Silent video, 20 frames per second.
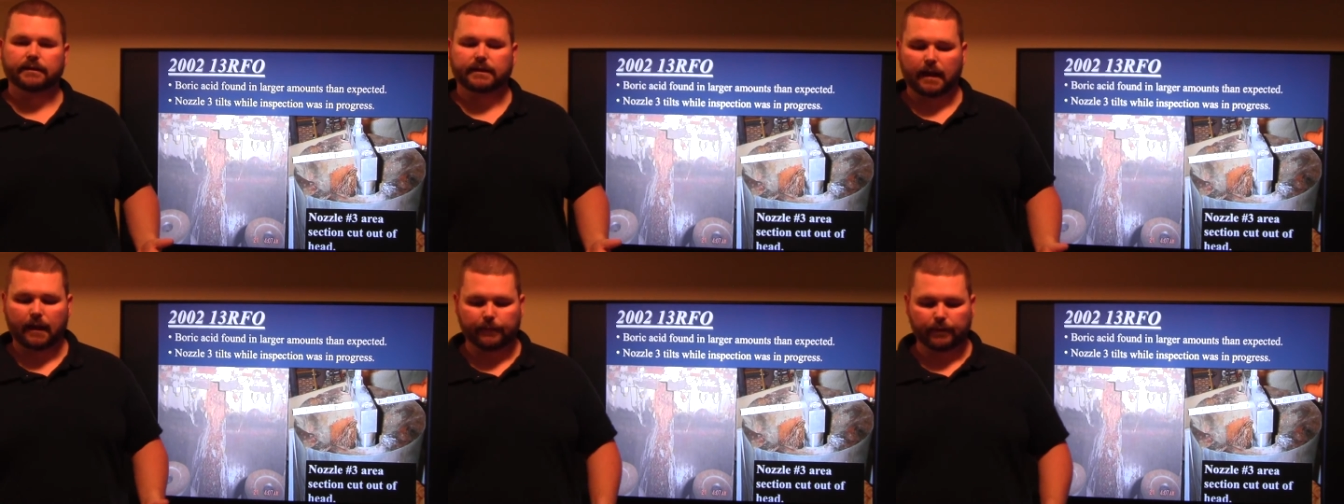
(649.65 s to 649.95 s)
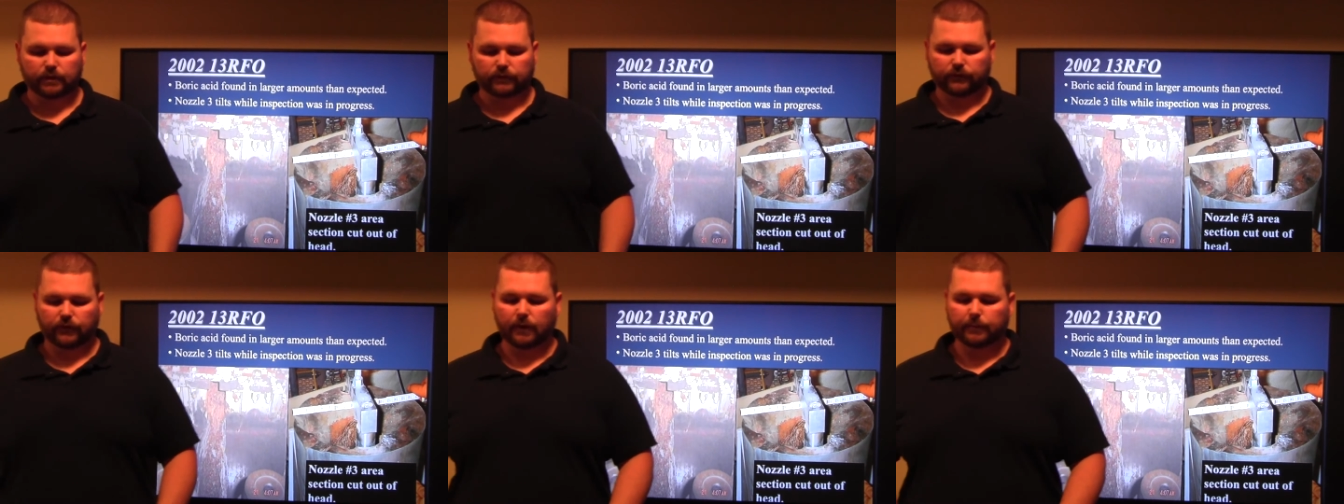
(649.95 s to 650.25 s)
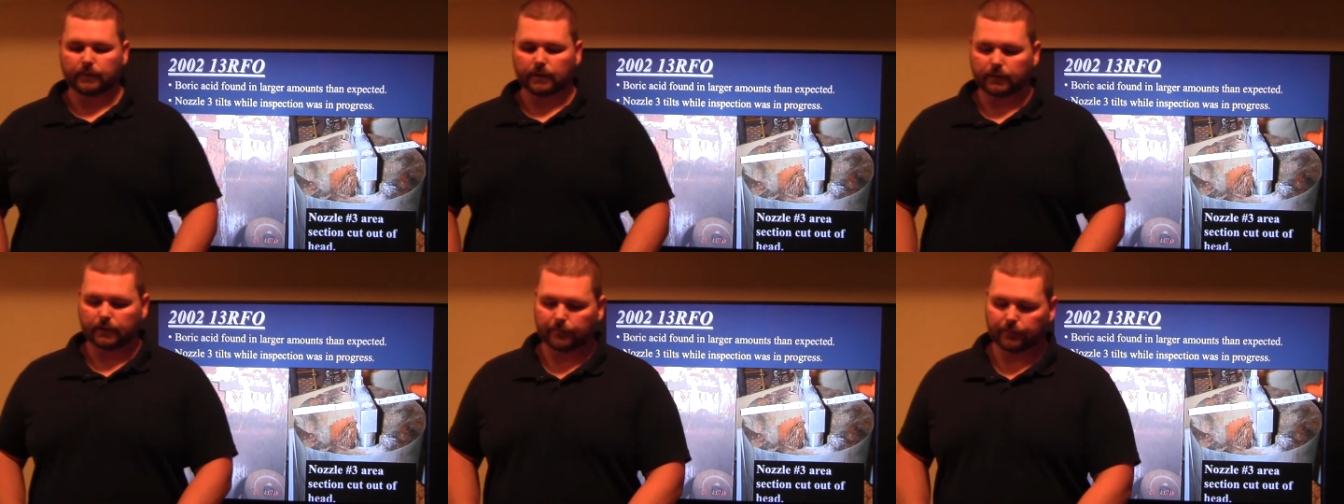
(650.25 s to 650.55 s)
of damage
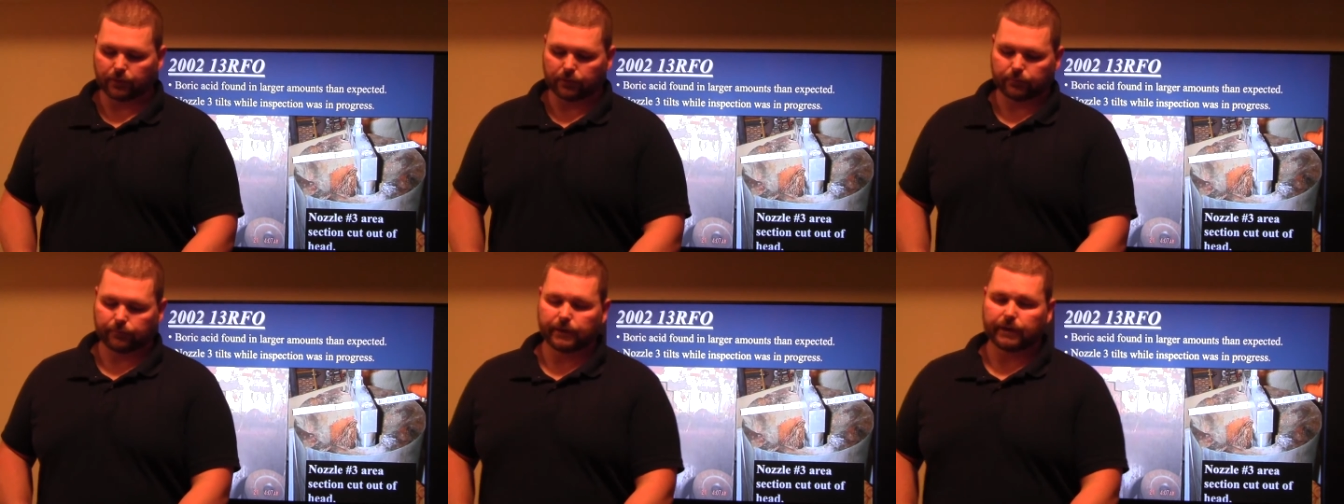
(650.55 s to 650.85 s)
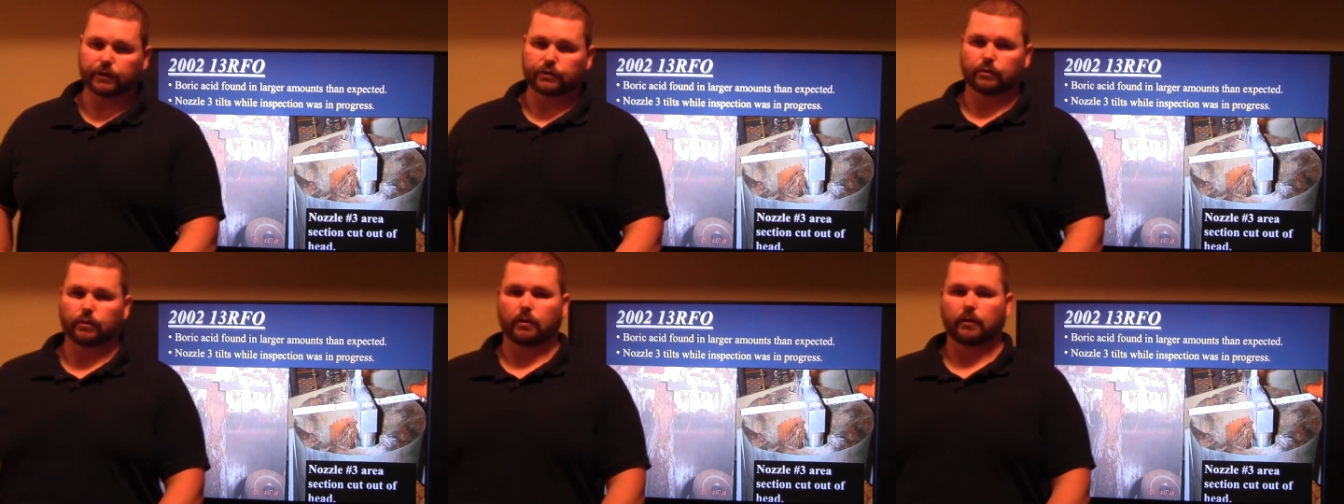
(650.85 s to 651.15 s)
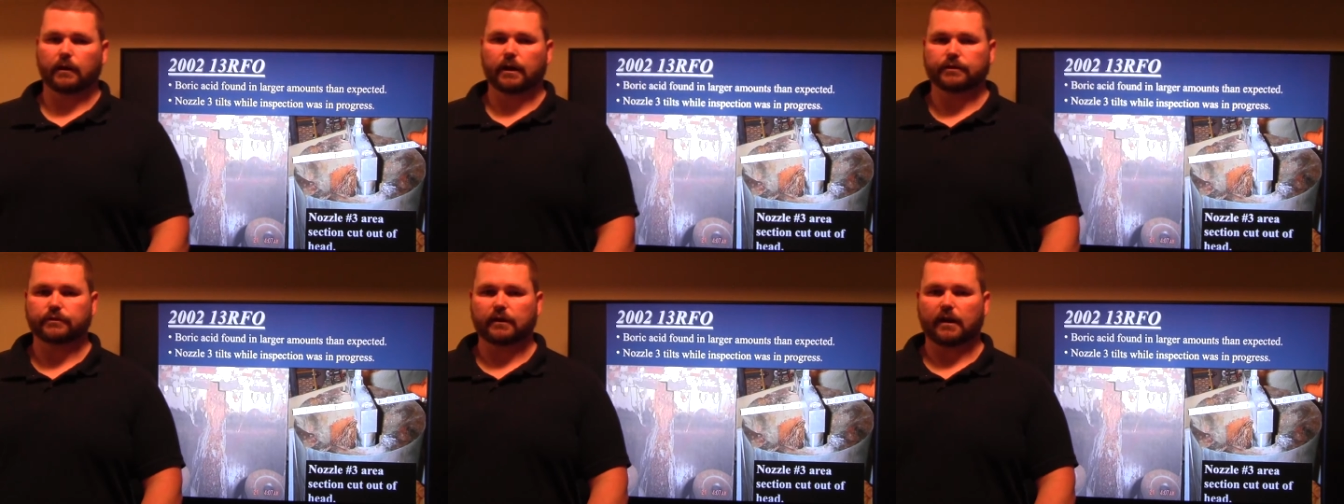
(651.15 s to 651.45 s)
from the number 3 control
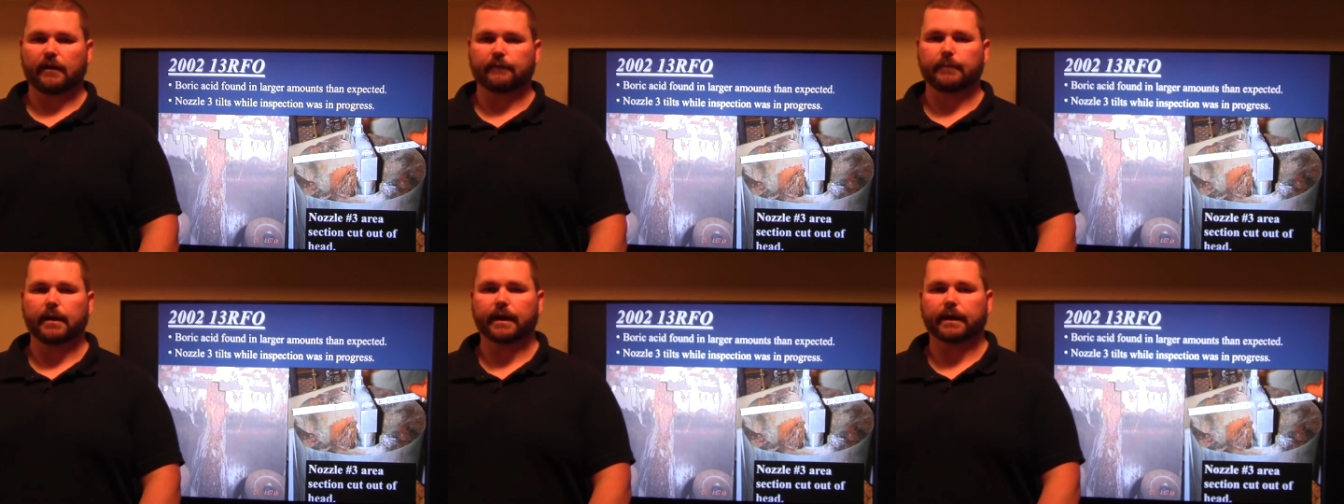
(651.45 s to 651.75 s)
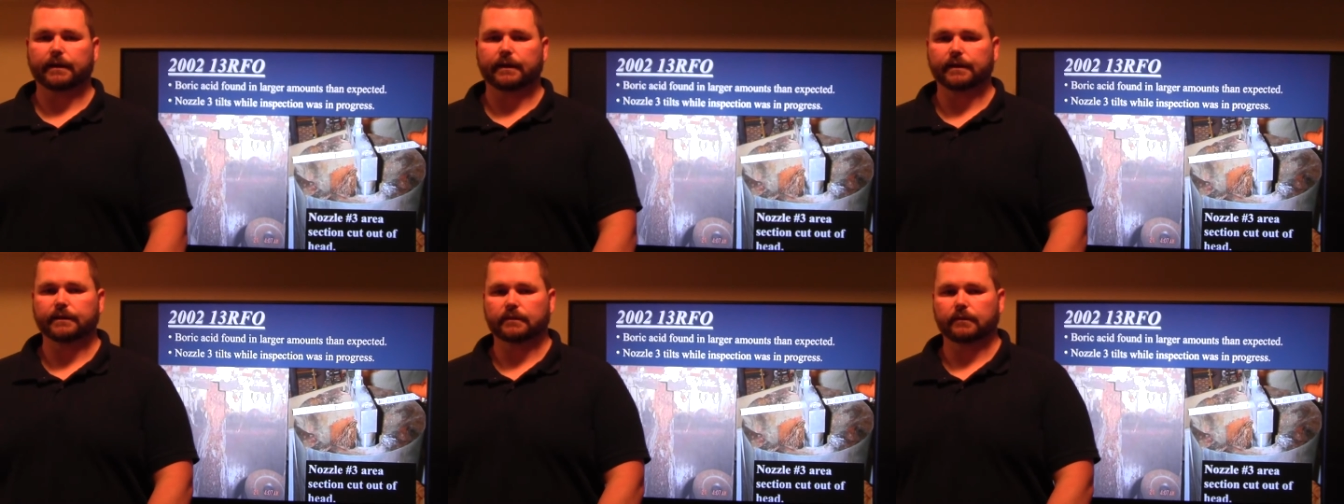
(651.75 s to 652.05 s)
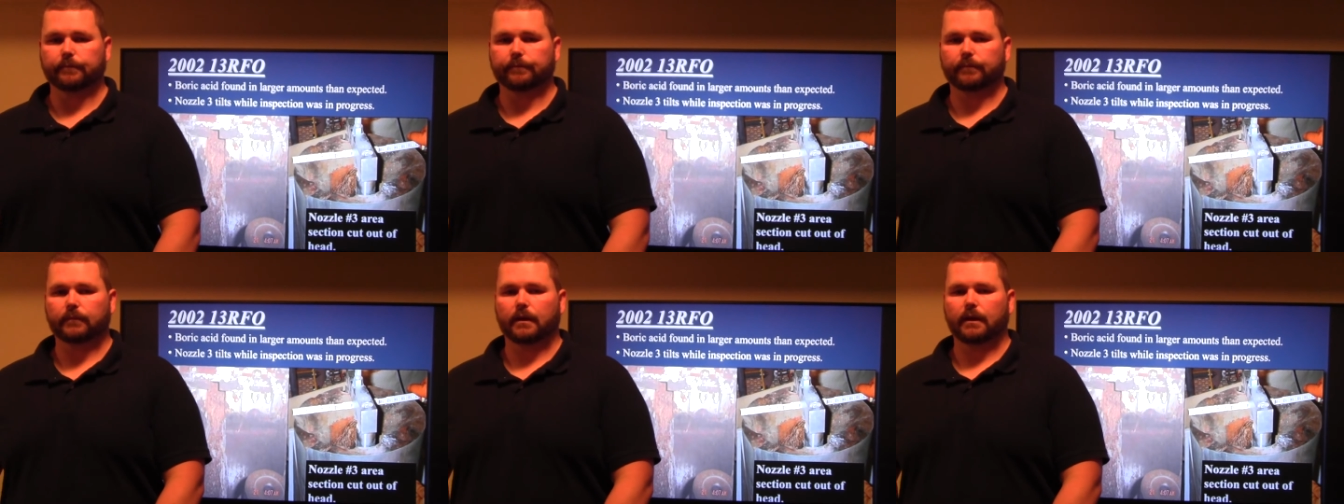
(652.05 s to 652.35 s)
rod drive
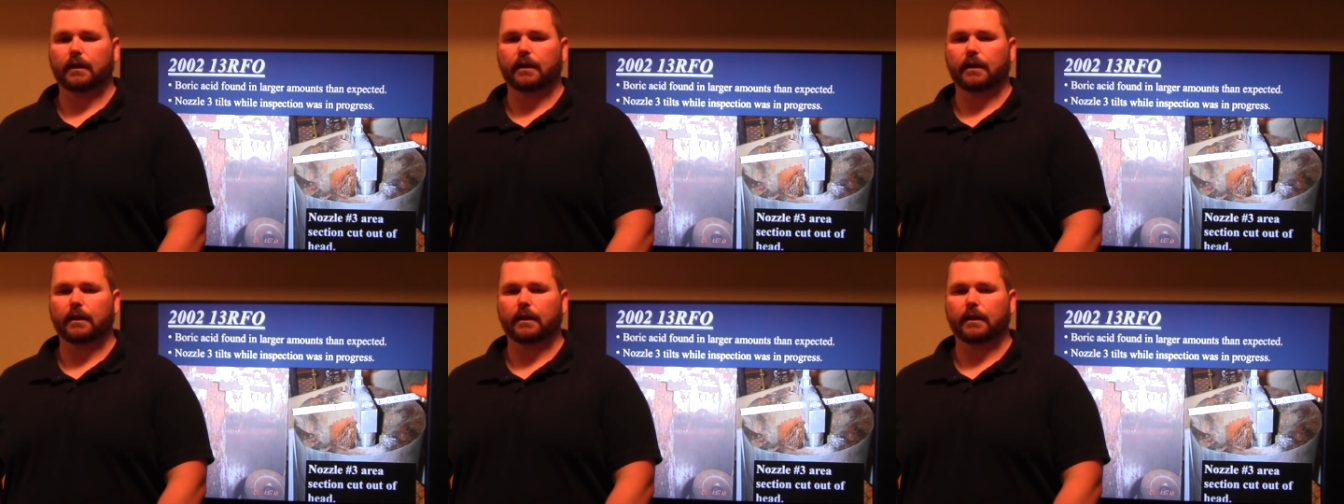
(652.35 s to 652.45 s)
mechanism.